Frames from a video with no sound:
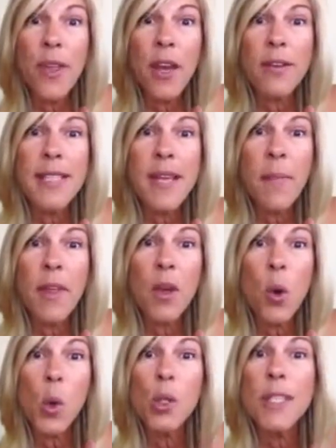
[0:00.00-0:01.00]
There is something
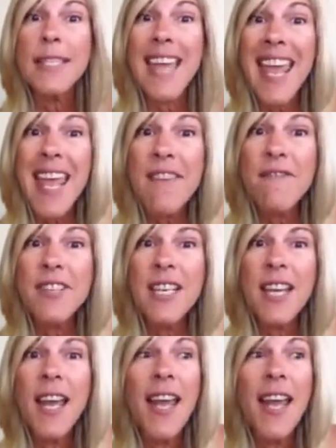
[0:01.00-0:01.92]
called Saved.